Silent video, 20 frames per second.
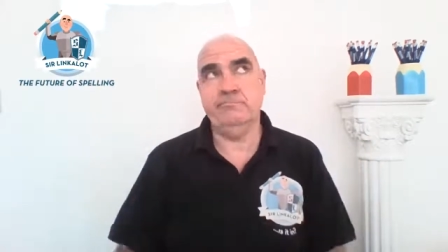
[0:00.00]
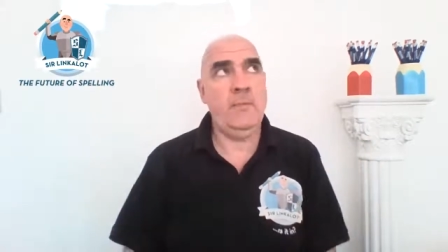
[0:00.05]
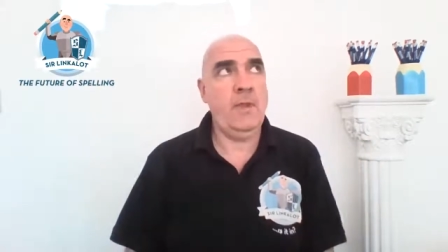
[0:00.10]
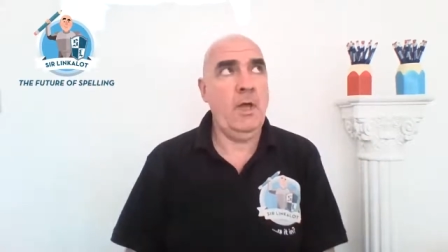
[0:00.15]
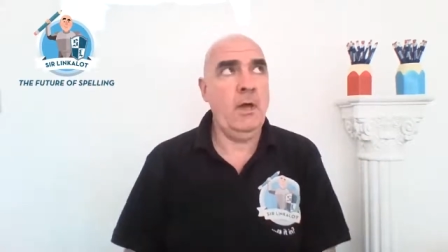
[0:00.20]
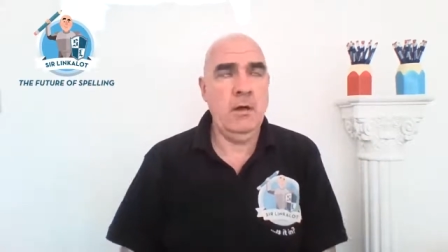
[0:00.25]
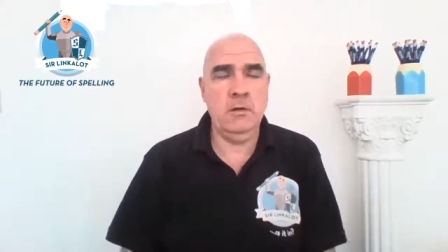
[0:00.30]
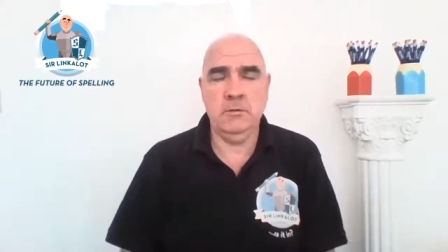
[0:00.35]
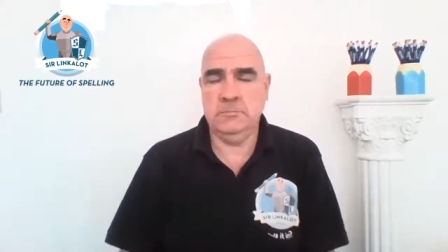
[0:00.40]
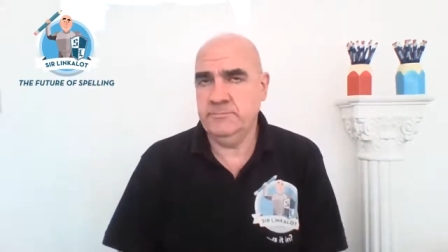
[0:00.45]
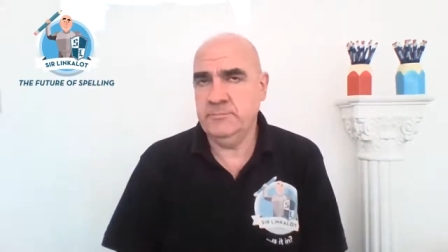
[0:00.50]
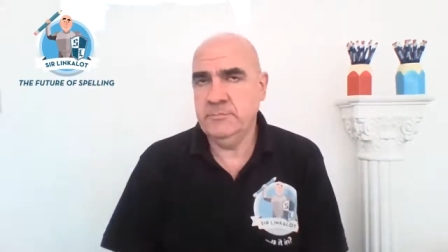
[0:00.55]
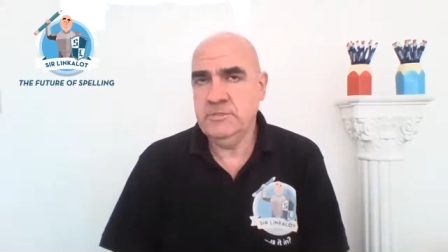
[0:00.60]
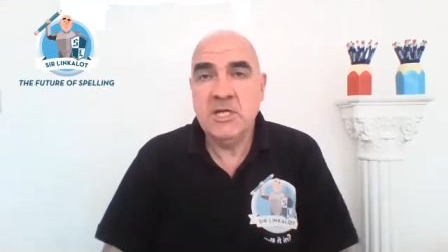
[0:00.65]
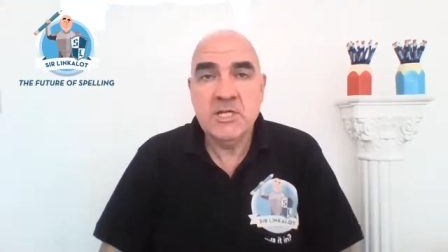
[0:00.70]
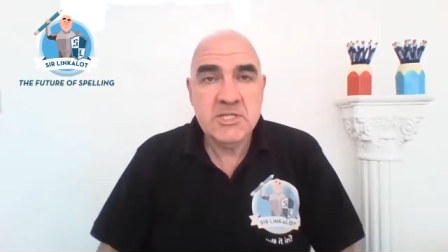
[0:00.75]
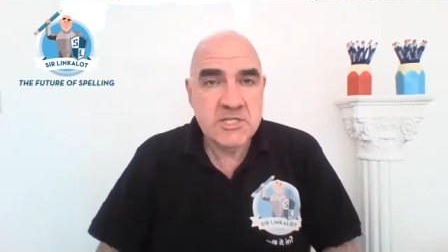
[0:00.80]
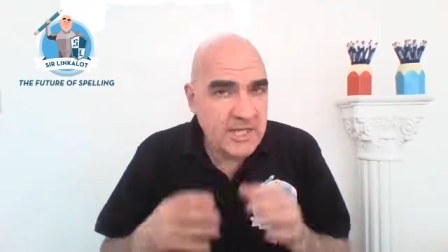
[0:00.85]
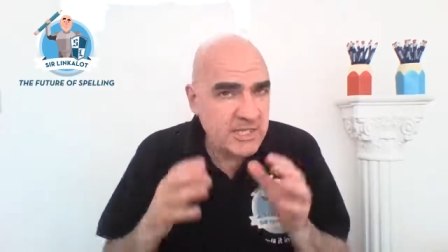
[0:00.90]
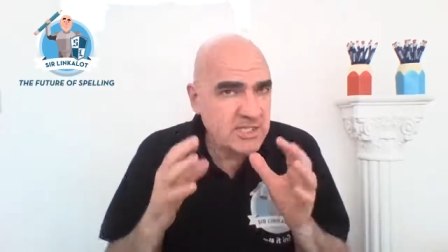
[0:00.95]
Oh.
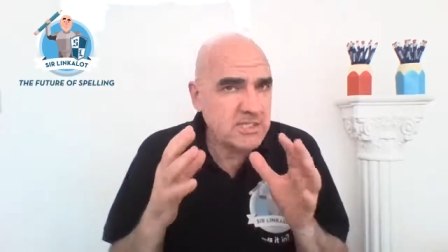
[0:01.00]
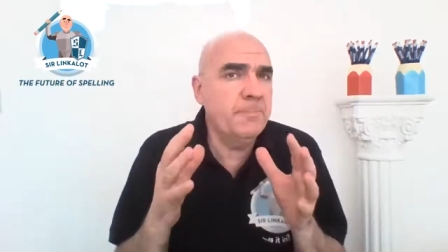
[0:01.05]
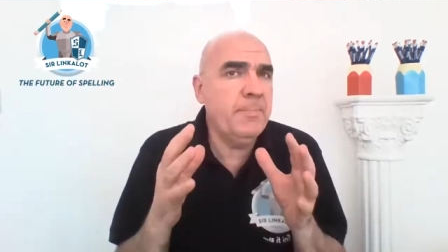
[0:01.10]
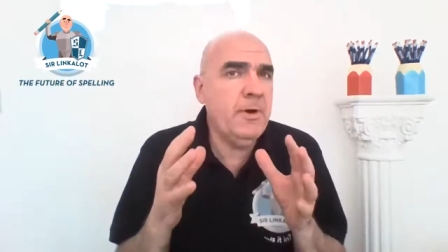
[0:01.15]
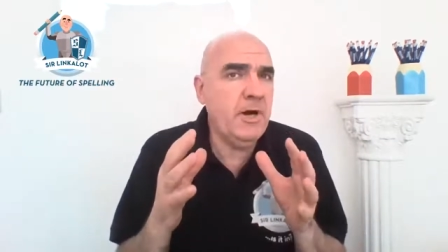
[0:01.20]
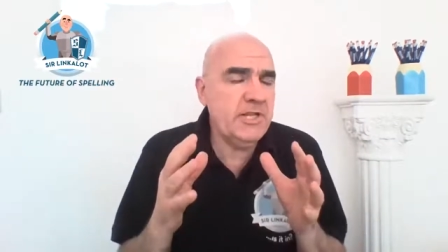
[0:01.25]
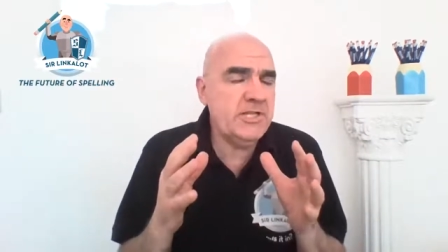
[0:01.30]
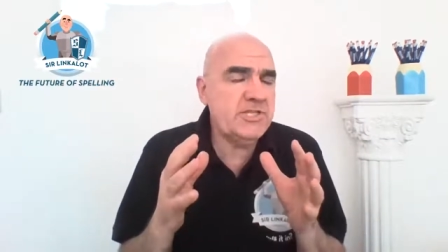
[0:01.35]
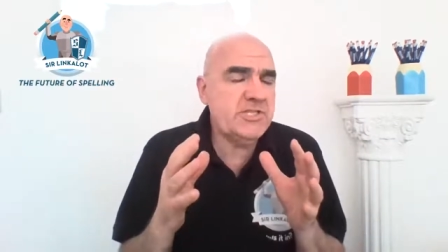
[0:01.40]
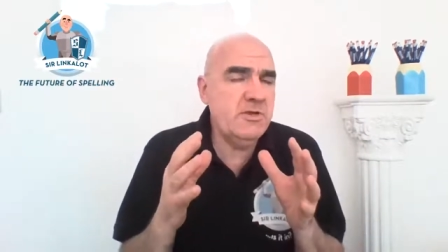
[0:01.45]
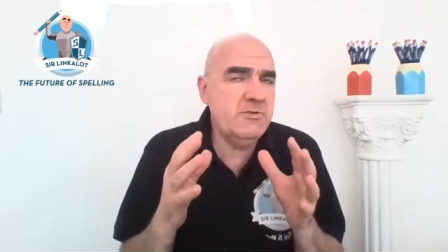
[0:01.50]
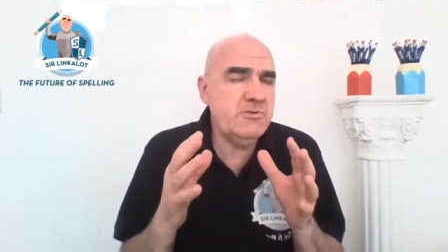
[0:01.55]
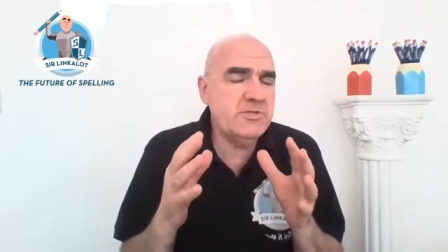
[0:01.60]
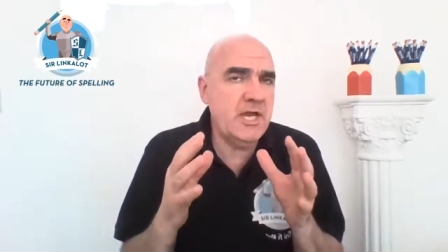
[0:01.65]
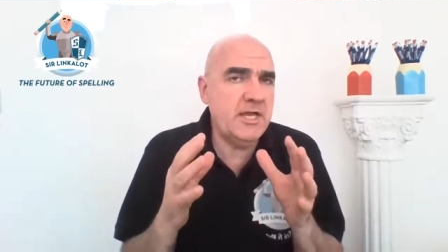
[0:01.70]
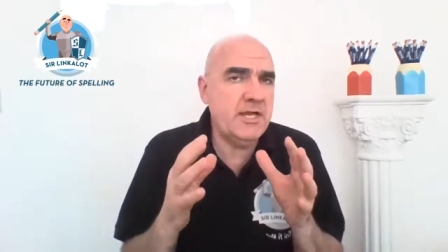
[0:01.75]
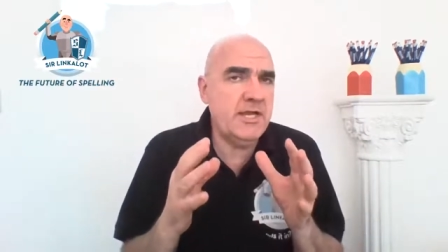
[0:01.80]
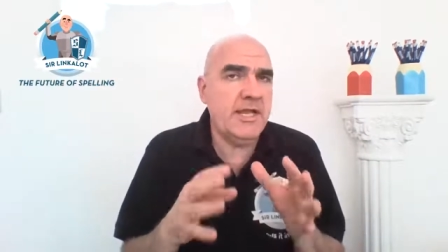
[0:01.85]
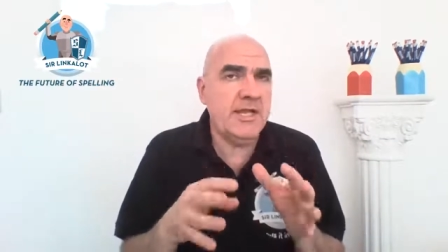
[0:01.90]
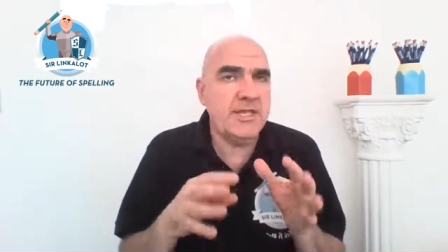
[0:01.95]
So that's combining two
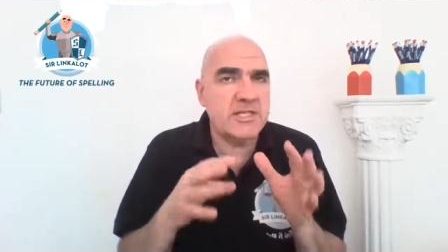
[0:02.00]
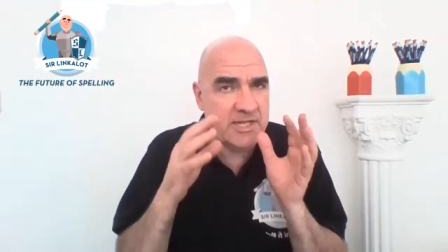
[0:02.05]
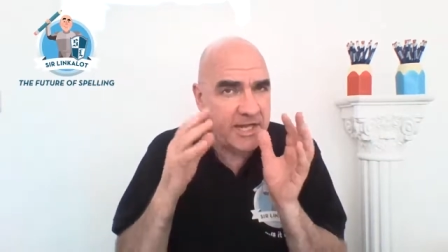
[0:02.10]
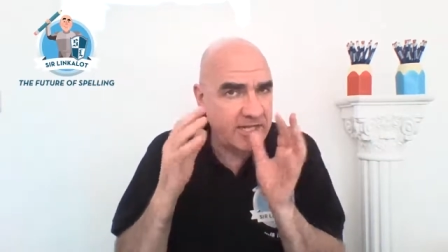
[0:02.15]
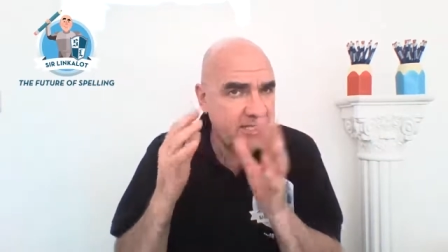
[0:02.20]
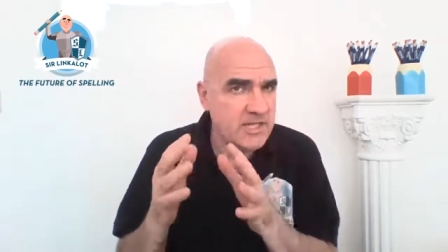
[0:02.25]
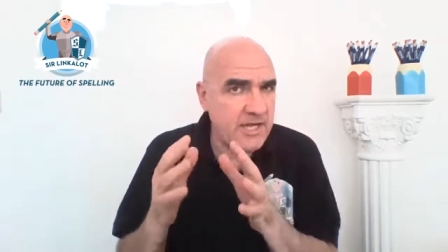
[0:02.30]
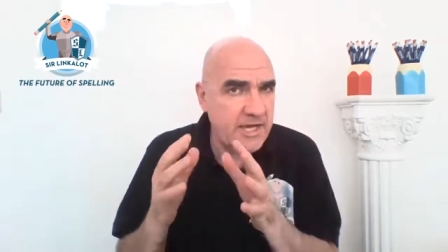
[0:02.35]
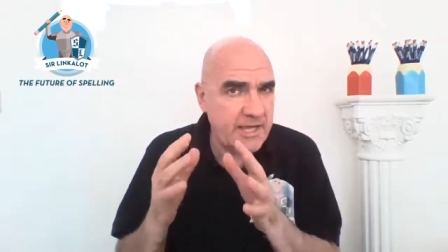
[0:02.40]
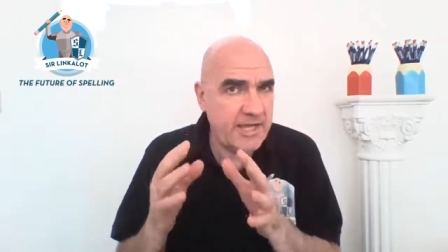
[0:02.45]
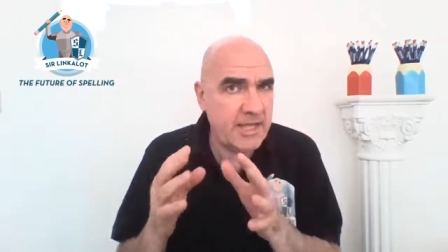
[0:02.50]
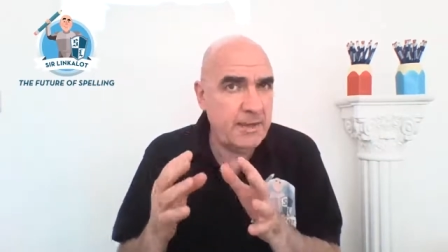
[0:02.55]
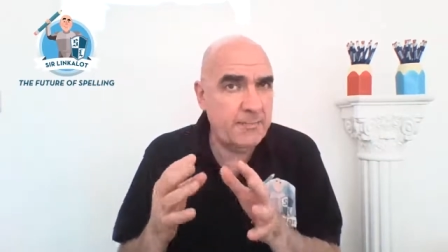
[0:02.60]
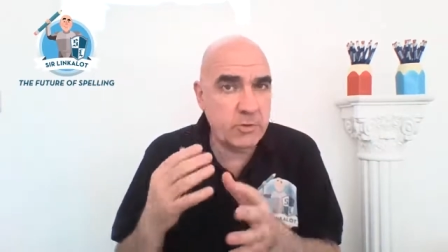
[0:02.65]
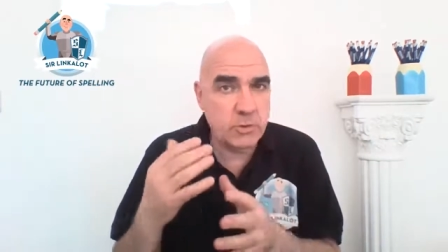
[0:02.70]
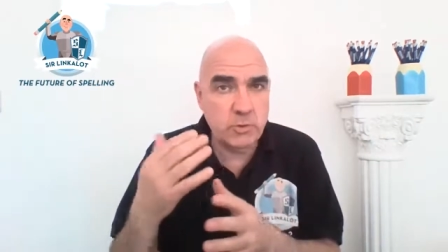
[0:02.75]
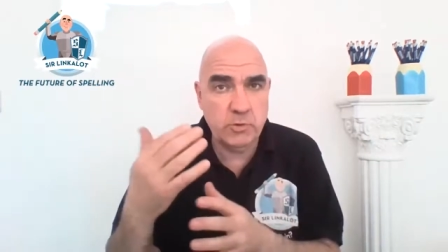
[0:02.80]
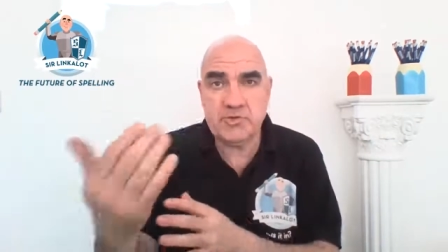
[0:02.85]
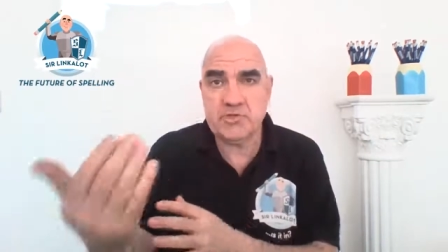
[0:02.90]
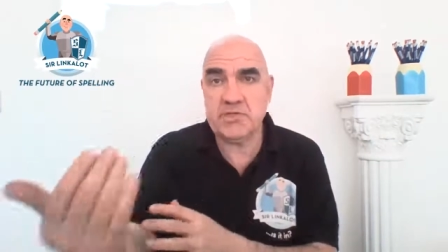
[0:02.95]
techniques. Letter linking,
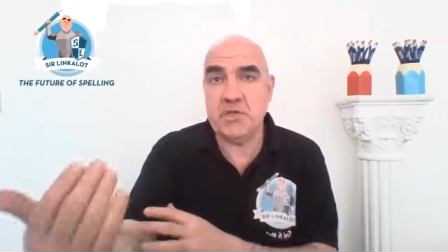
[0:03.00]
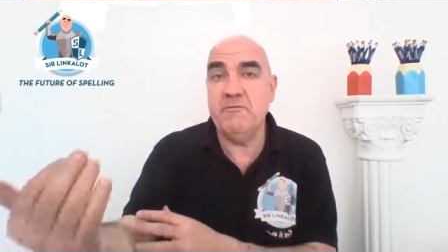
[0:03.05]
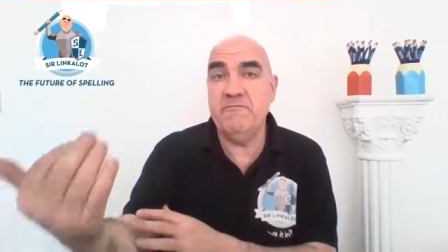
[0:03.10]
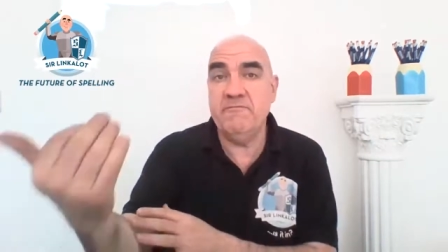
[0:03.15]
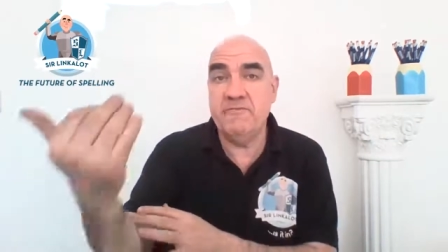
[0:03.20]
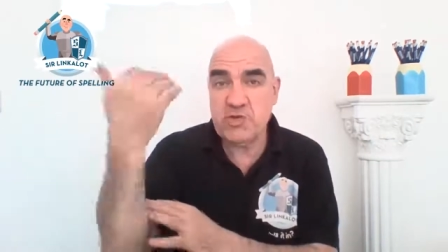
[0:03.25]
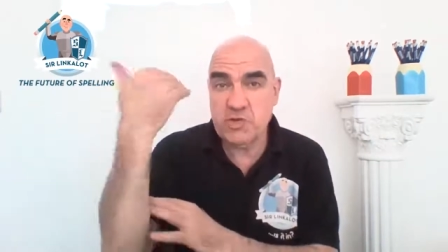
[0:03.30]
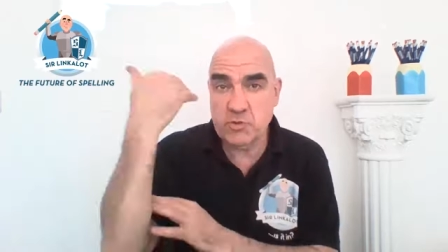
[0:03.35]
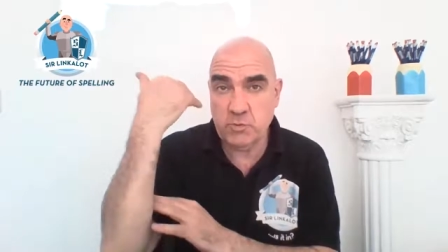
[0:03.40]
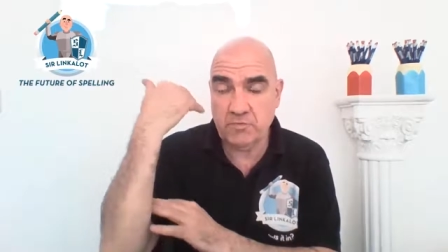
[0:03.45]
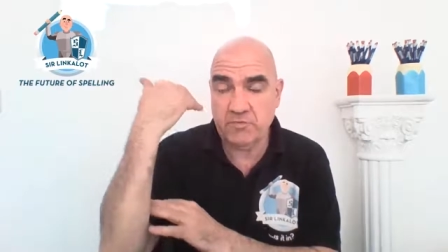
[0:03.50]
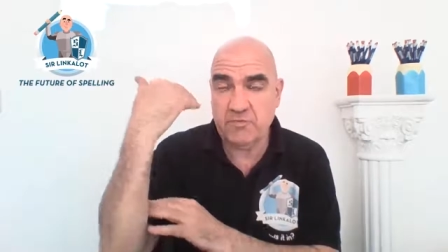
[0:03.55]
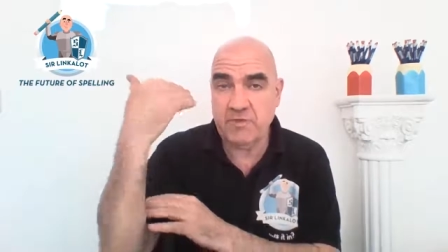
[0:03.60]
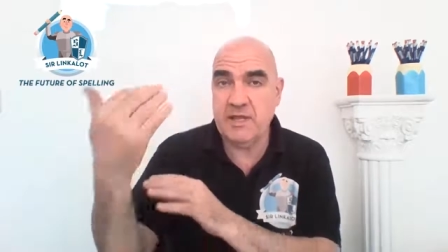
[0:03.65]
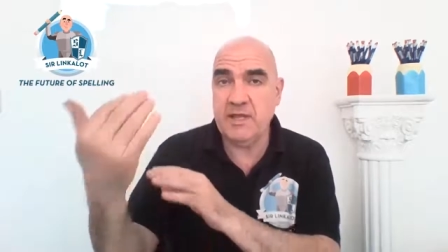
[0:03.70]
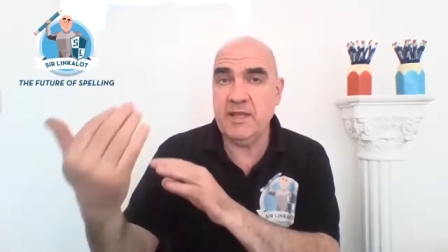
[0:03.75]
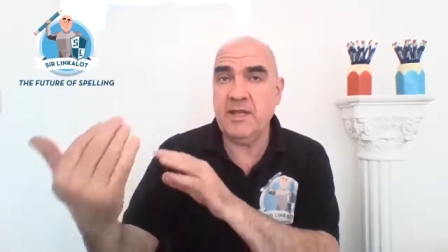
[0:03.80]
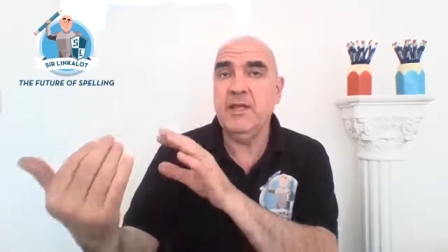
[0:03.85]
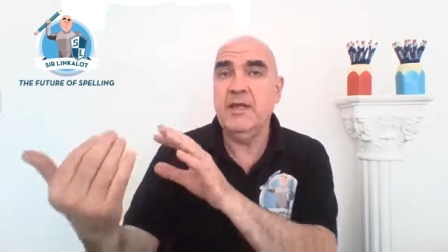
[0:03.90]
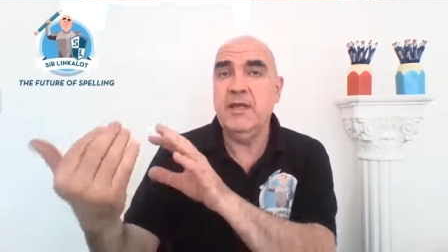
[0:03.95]
but also a visual
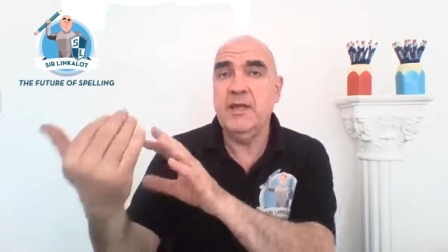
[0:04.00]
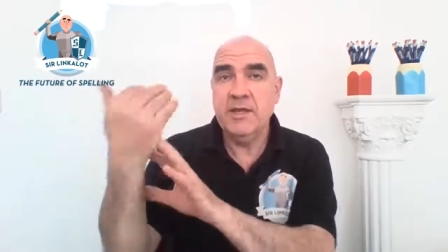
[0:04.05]
thing